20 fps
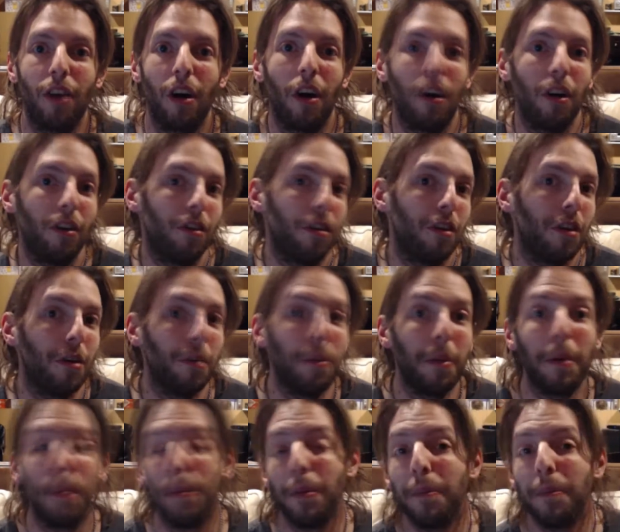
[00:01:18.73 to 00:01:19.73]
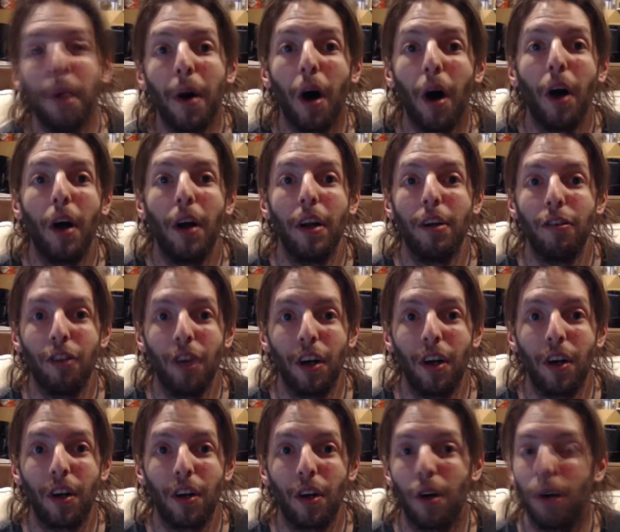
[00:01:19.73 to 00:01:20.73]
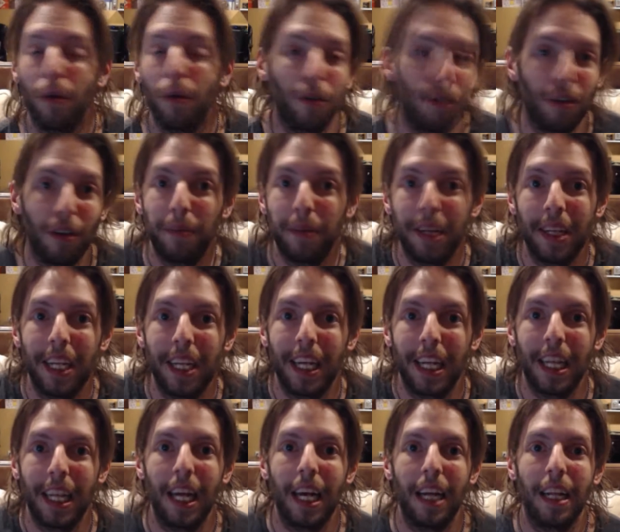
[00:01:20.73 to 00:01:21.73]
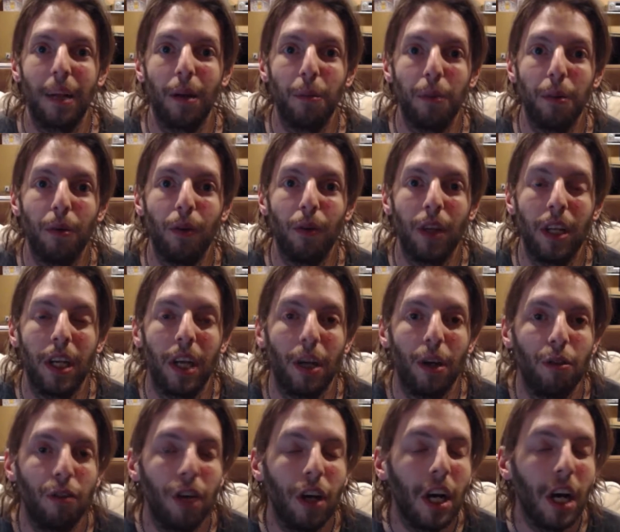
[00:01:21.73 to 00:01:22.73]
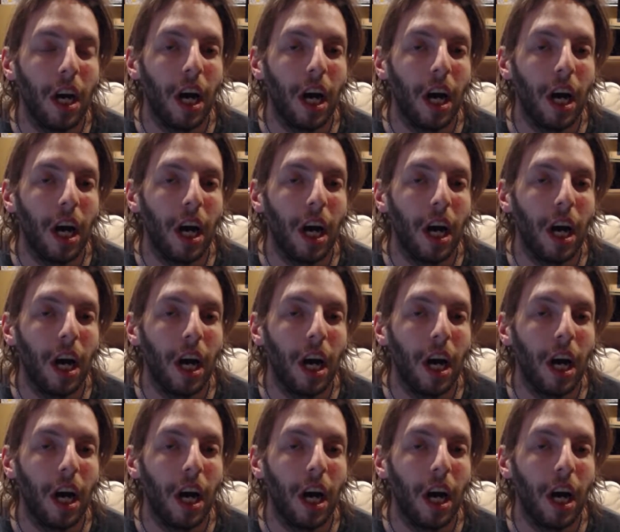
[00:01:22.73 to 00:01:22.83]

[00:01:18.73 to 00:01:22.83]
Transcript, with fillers: onto maybe Bon and Jericho or something like that. That'd be really nice.